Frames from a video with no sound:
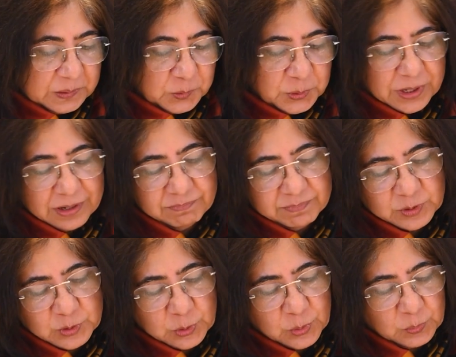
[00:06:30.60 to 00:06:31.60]
Okay,
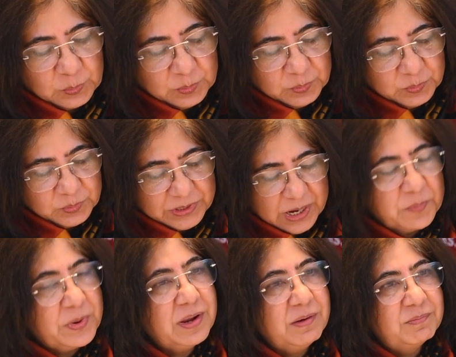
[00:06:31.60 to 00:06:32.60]
so tell
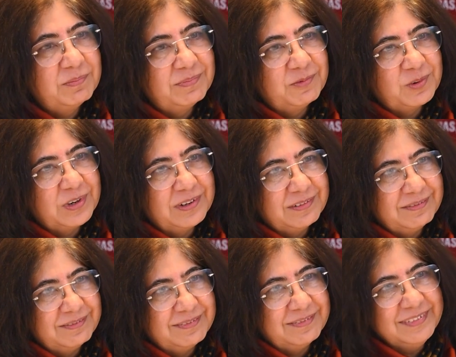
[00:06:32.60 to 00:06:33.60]
me,
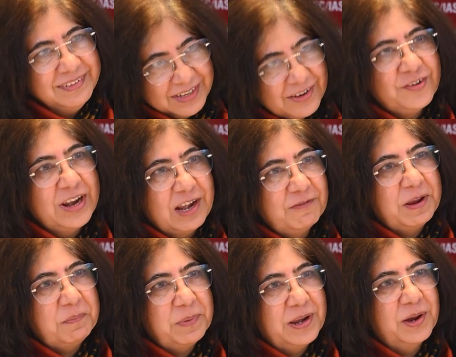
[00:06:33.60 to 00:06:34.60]
did
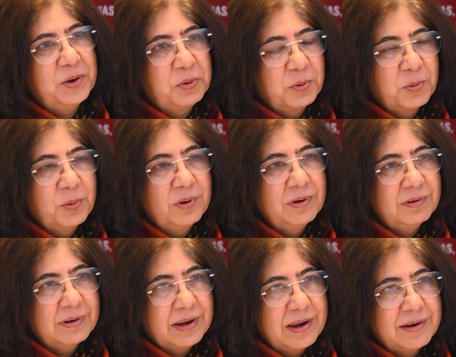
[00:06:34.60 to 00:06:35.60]
railway play a role
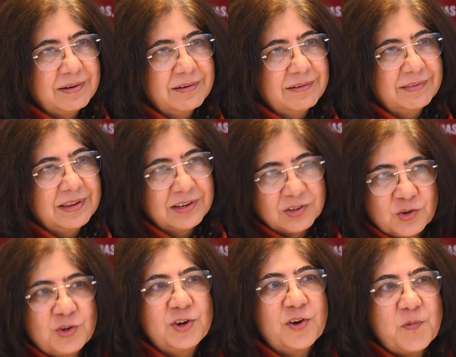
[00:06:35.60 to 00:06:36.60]
in the
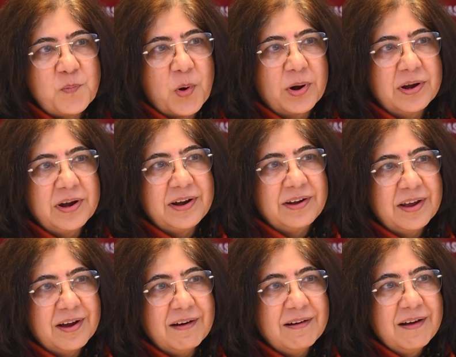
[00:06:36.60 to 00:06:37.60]
history of modern
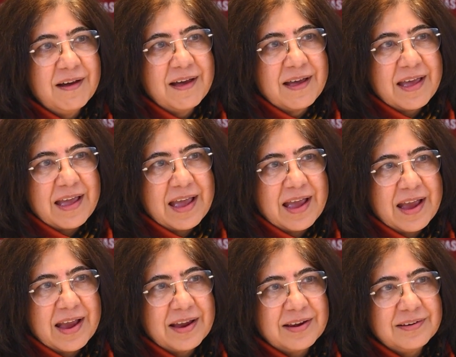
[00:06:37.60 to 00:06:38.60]
India
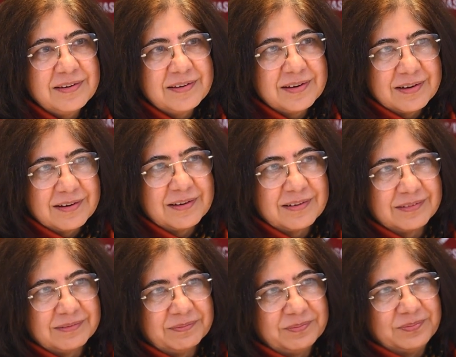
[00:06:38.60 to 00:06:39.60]
and
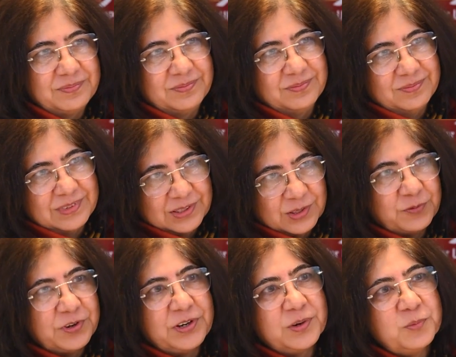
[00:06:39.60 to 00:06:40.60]
in the
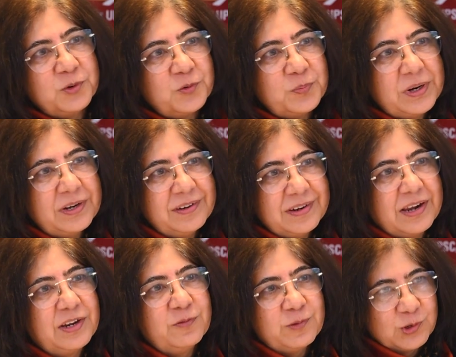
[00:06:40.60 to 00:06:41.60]
freedom movement,
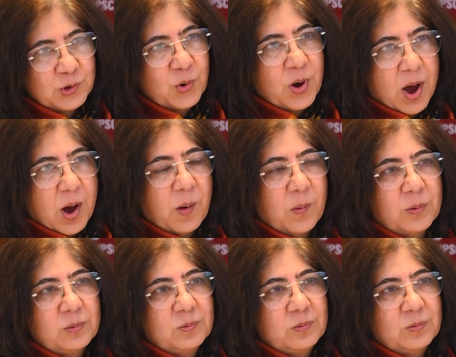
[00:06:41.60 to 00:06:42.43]
and if so, how?